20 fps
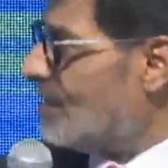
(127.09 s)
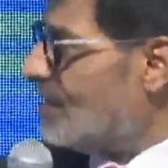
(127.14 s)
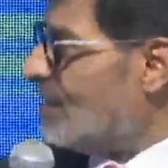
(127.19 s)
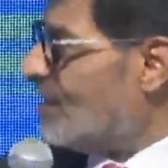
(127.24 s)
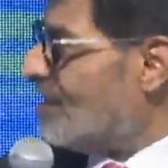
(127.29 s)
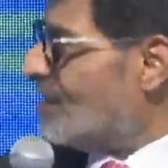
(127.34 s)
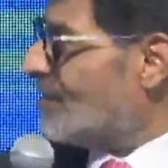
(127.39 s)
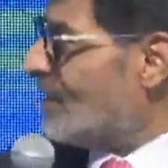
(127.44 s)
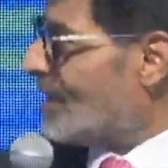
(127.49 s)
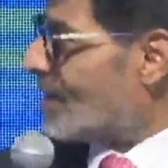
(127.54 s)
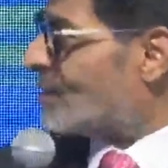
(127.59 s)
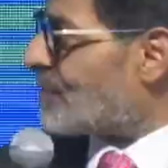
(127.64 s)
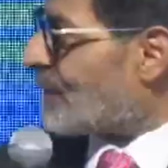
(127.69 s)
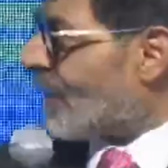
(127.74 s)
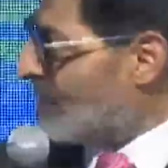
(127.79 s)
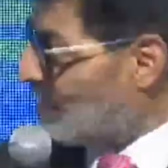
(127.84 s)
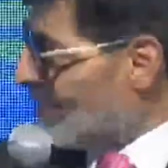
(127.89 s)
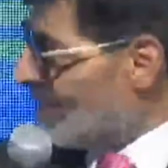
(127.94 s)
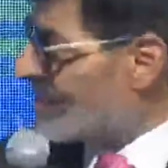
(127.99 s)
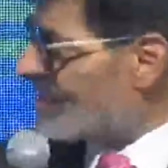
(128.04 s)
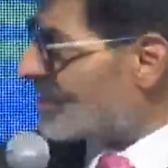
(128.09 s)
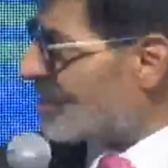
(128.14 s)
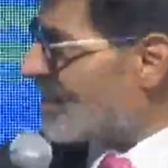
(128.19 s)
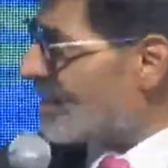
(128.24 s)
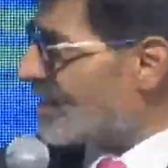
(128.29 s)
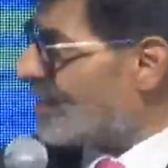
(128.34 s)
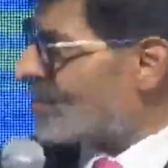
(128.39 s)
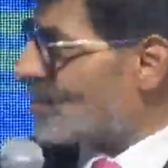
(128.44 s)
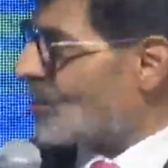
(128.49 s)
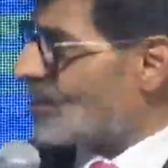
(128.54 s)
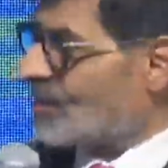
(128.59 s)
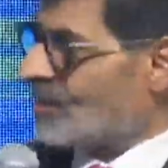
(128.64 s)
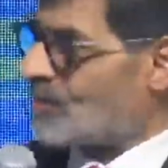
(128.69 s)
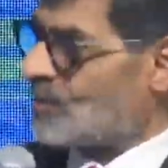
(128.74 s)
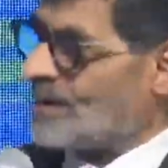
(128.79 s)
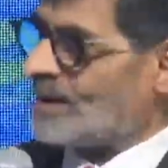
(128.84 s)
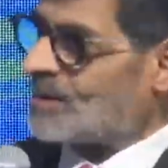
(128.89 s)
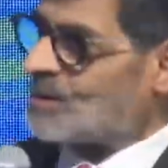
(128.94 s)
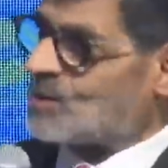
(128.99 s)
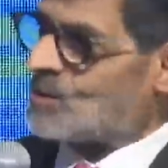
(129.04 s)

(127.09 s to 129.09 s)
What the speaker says: where the Prime Minister is on his way to